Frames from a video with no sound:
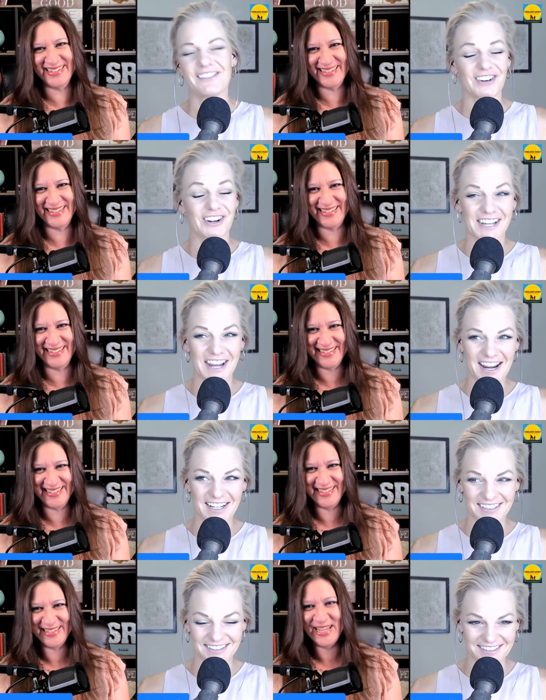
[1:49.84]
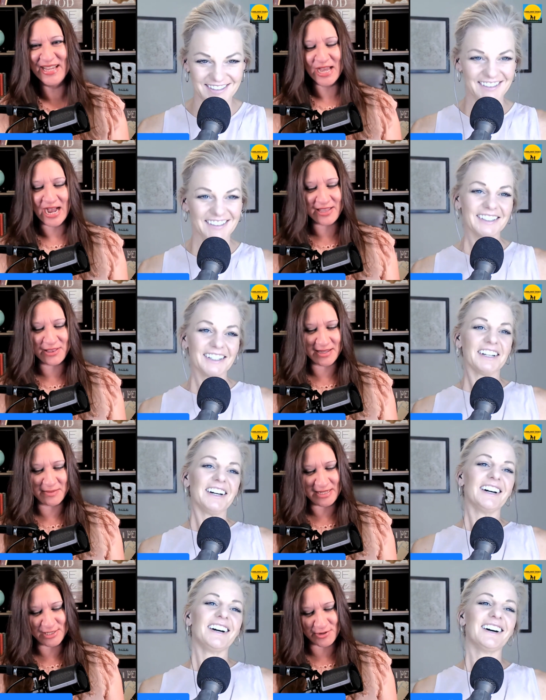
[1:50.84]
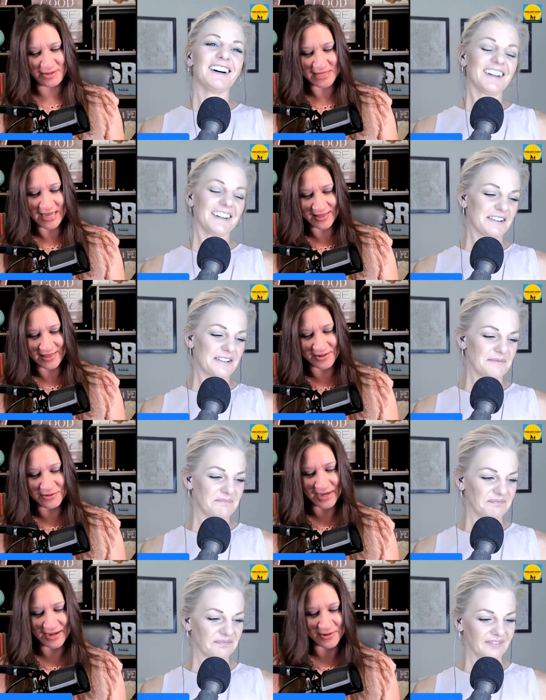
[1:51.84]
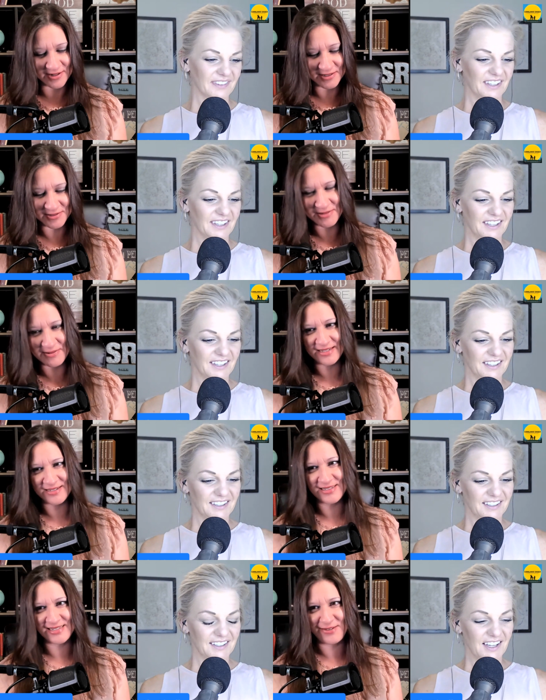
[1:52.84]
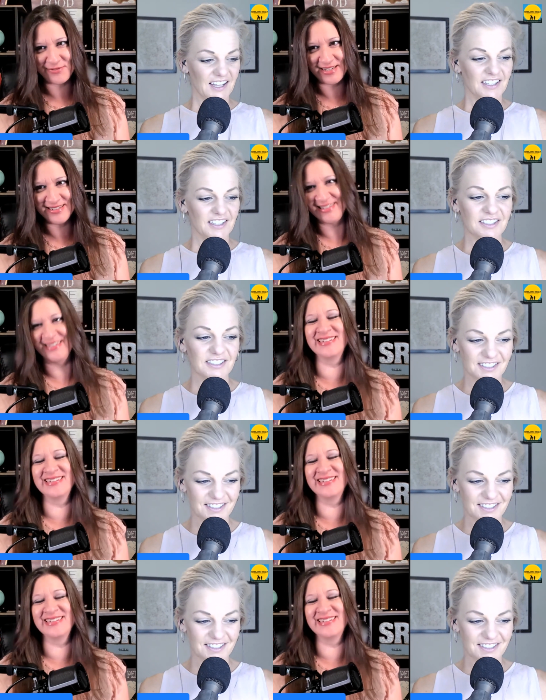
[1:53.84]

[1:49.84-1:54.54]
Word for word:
Speaker 1: for days. I look at my script. Hello, how are you doing today, friend? Don't